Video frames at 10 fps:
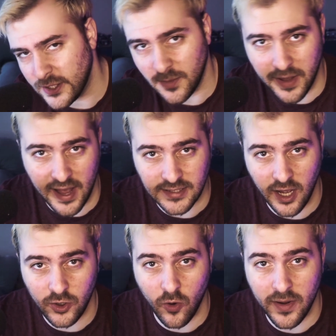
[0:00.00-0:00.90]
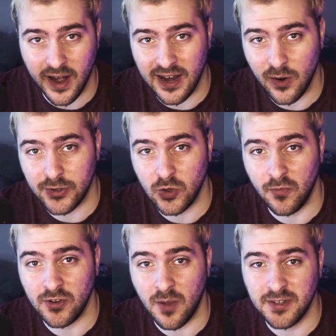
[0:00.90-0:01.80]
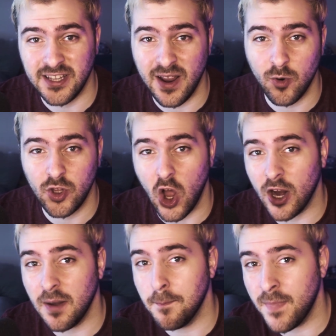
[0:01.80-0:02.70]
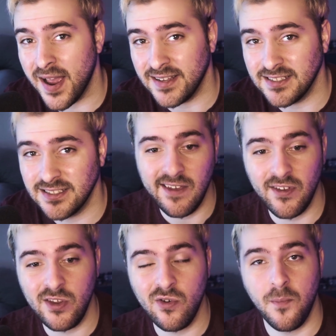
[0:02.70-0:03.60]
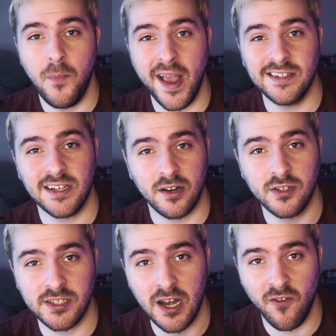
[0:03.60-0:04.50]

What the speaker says: up, guys? UntowardBanana here with Streaming for Dummies. Today we're talking mics, giving you a basic understanding of